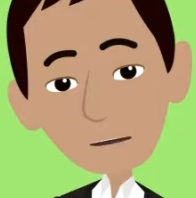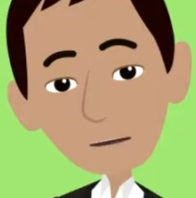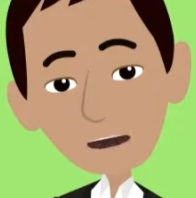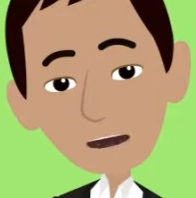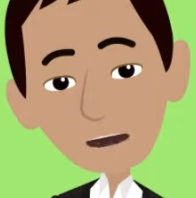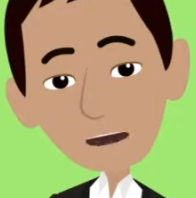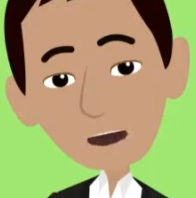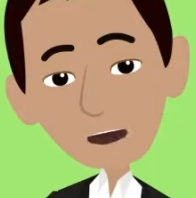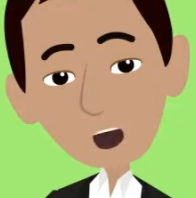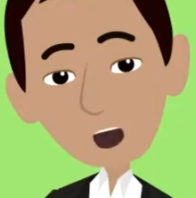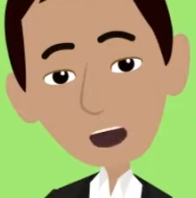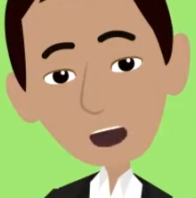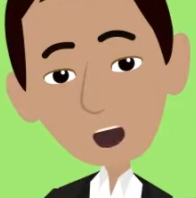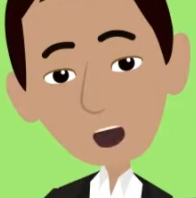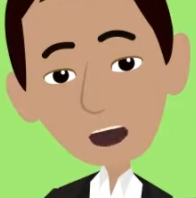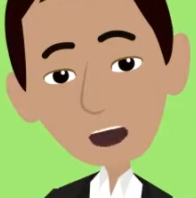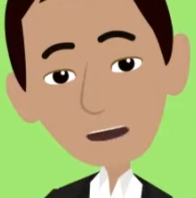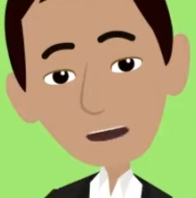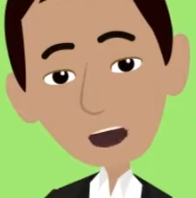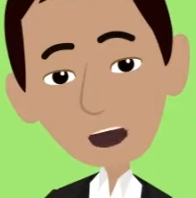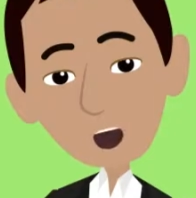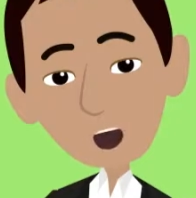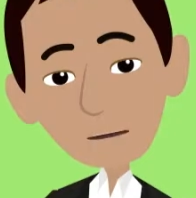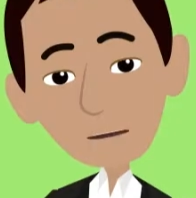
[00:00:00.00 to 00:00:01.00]
in a negative
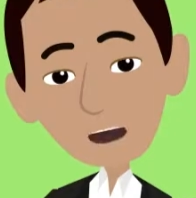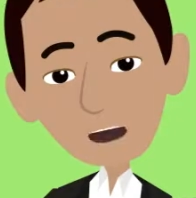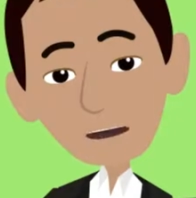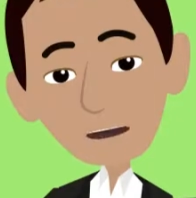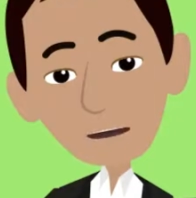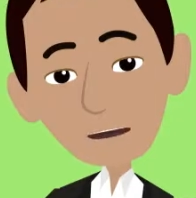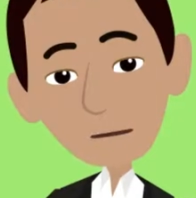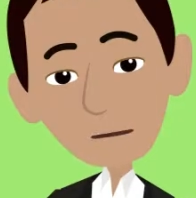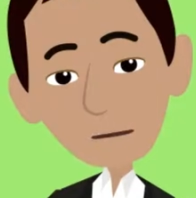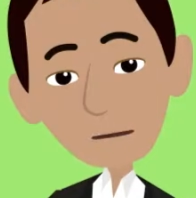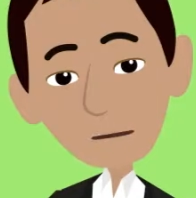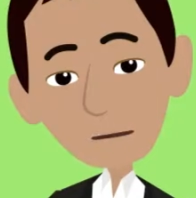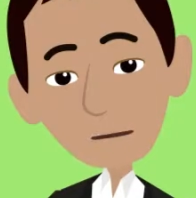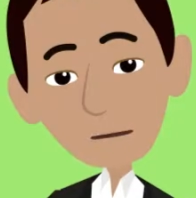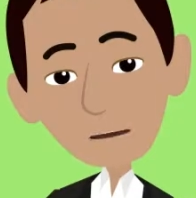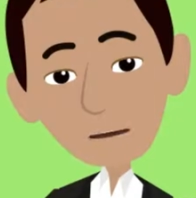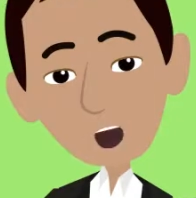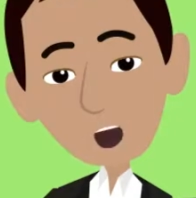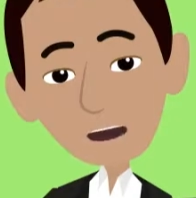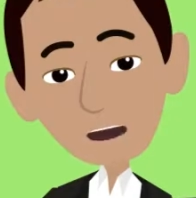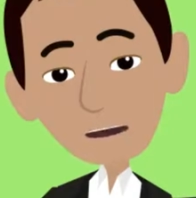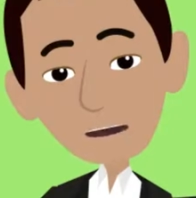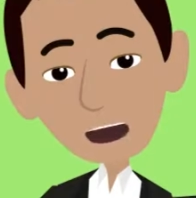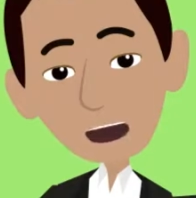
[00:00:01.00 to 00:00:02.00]
outcome,
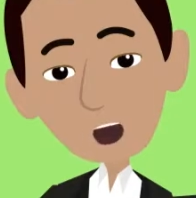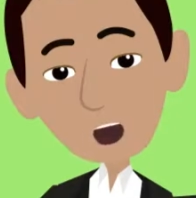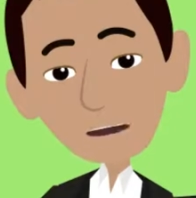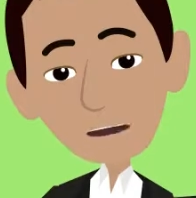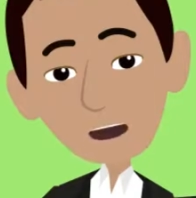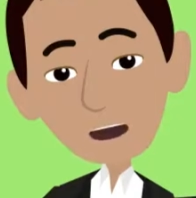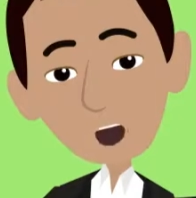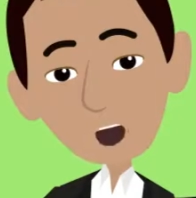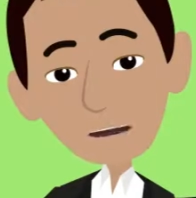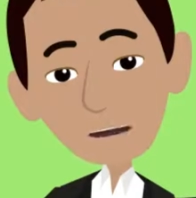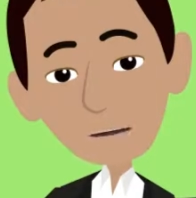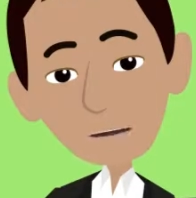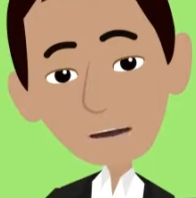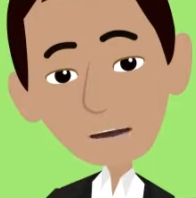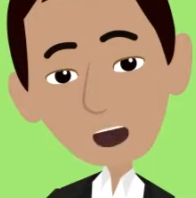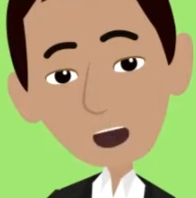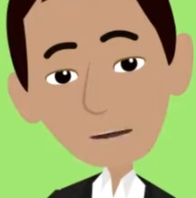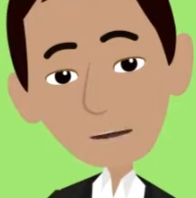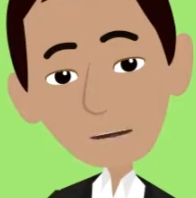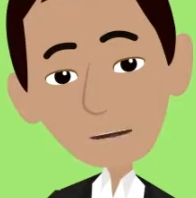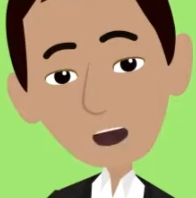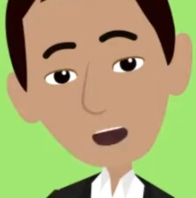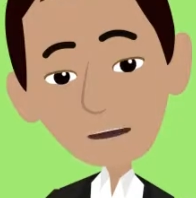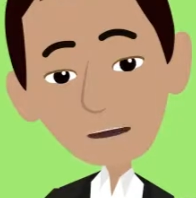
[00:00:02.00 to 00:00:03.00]
or how you,
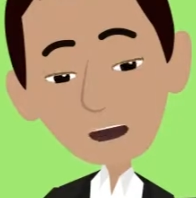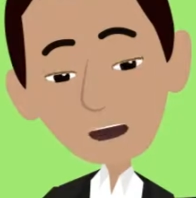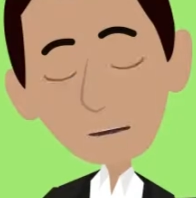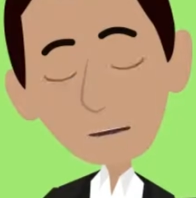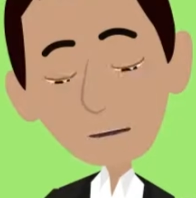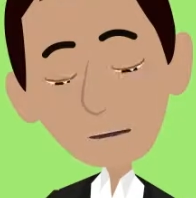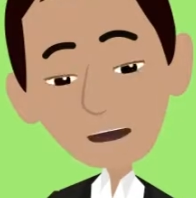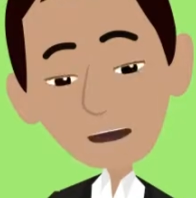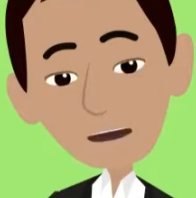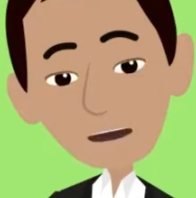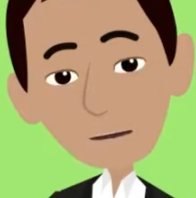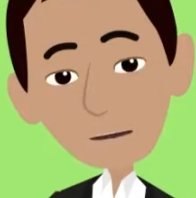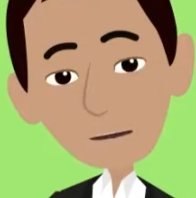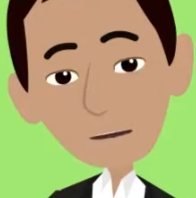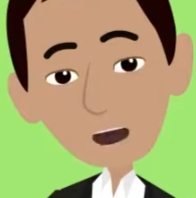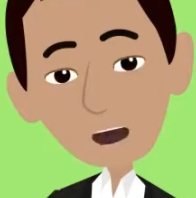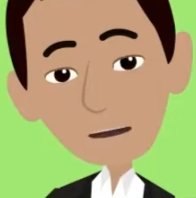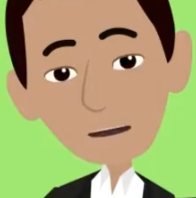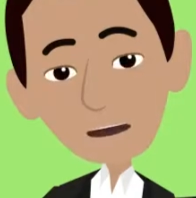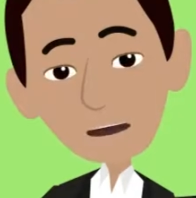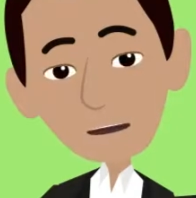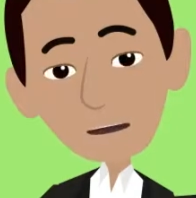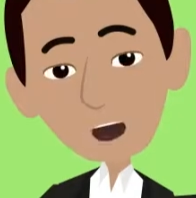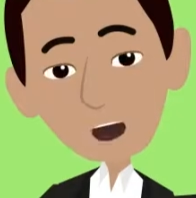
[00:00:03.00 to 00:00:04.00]
up to this point,
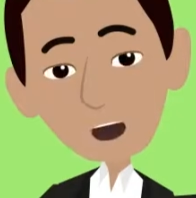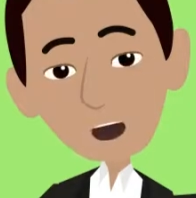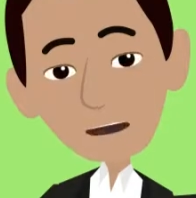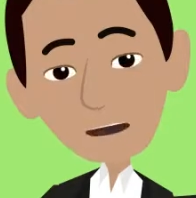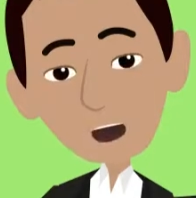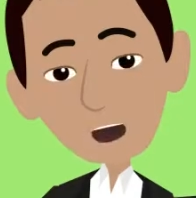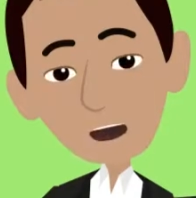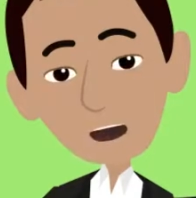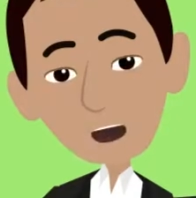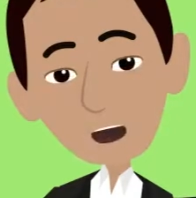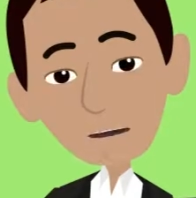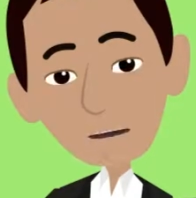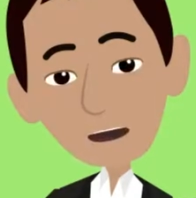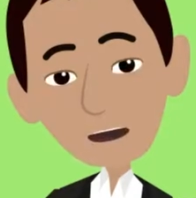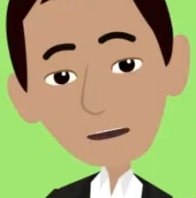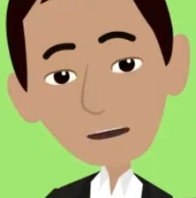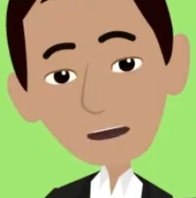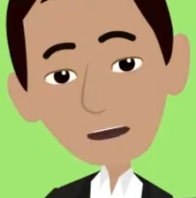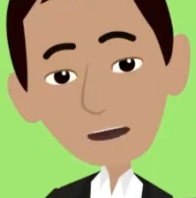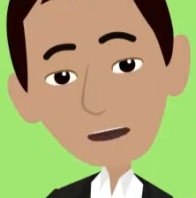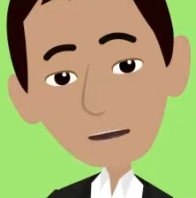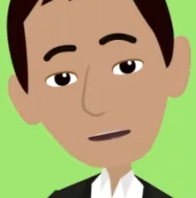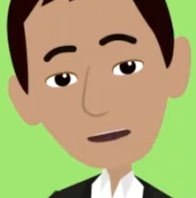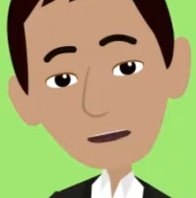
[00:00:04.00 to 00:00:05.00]
having believed in a
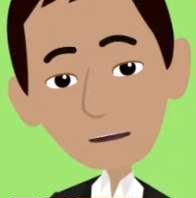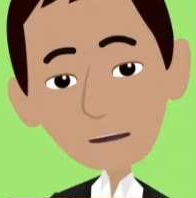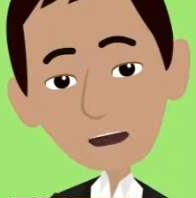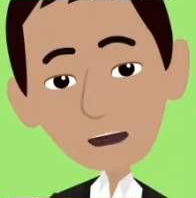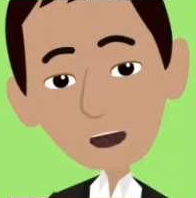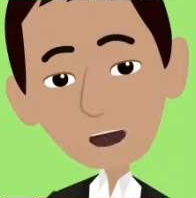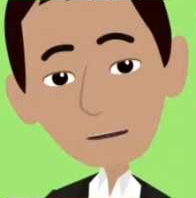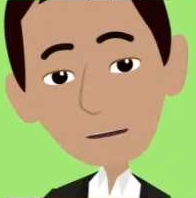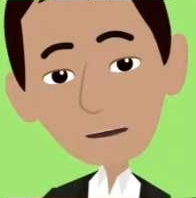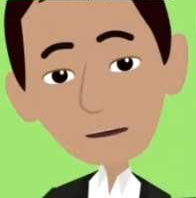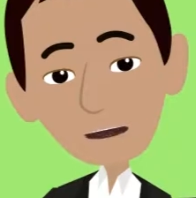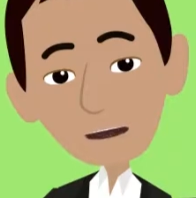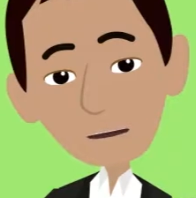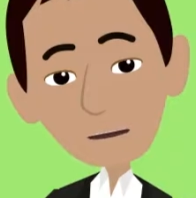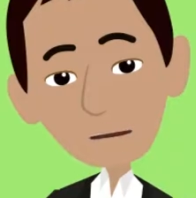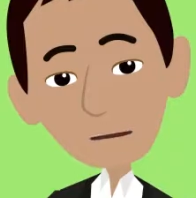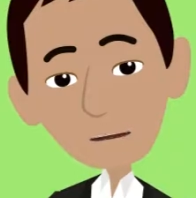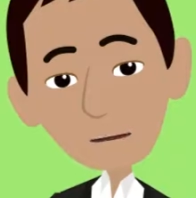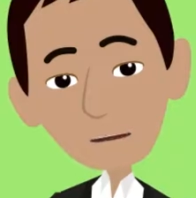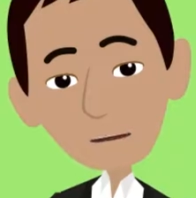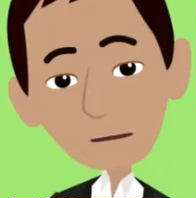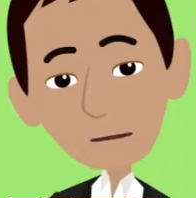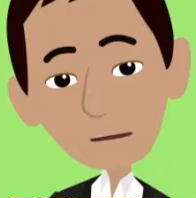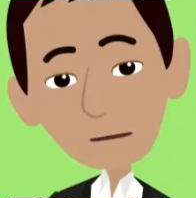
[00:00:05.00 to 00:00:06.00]
negative outcome,
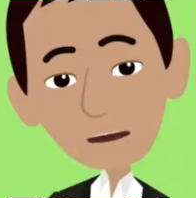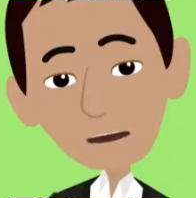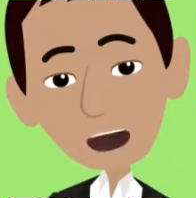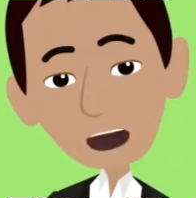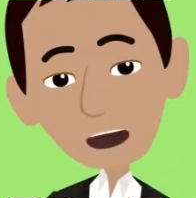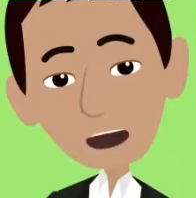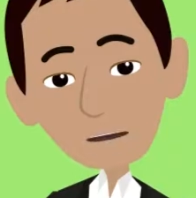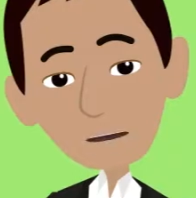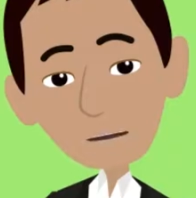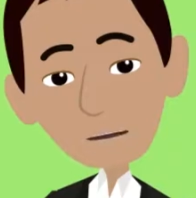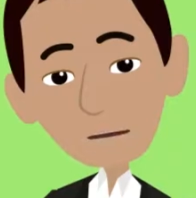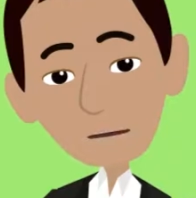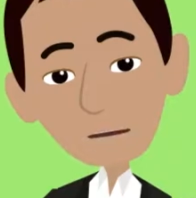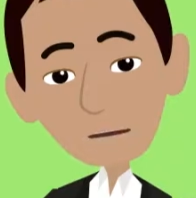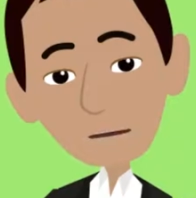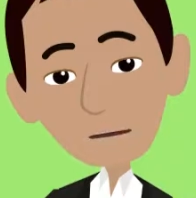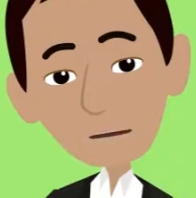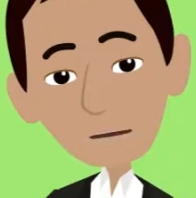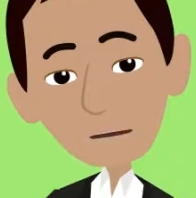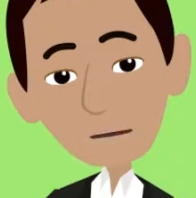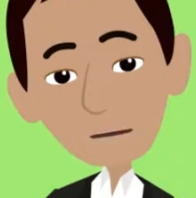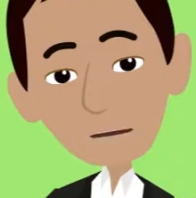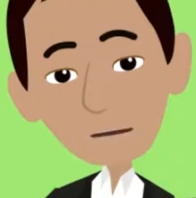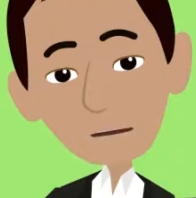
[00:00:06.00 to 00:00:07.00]
act
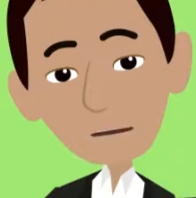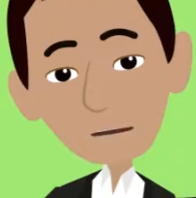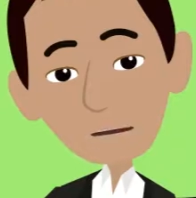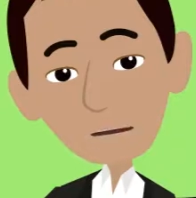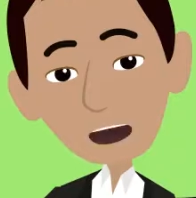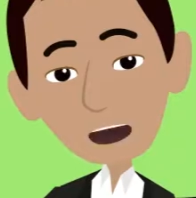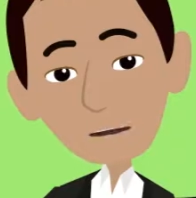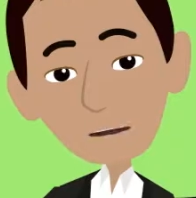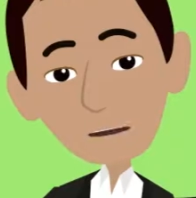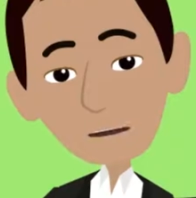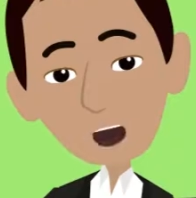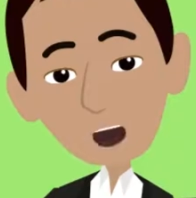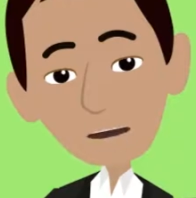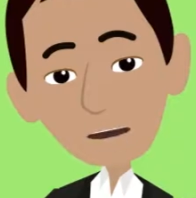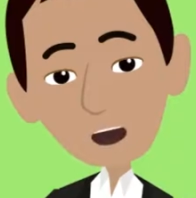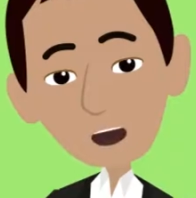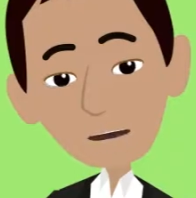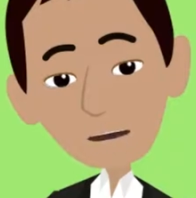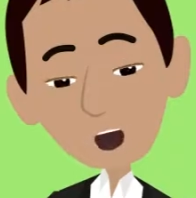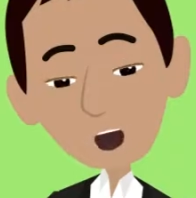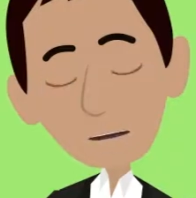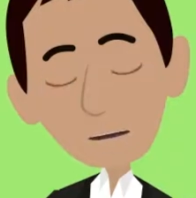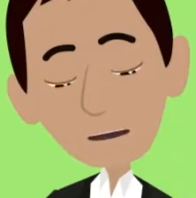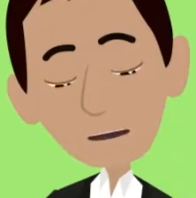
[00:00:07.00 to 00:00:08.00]
because of
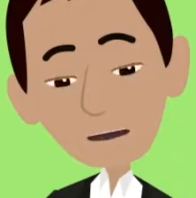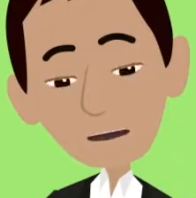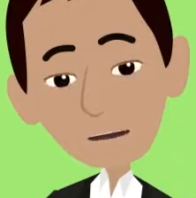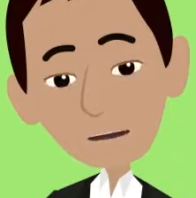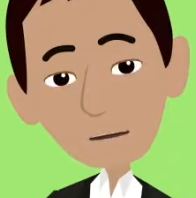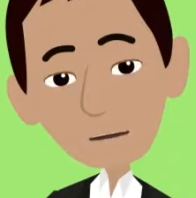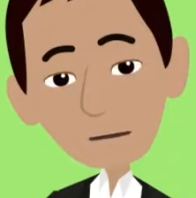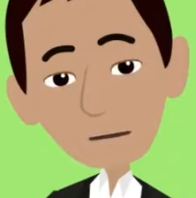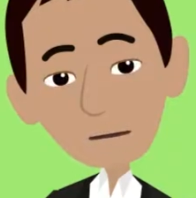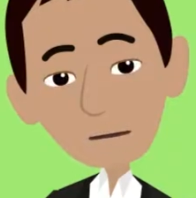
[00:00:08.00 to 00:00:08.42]
that belief.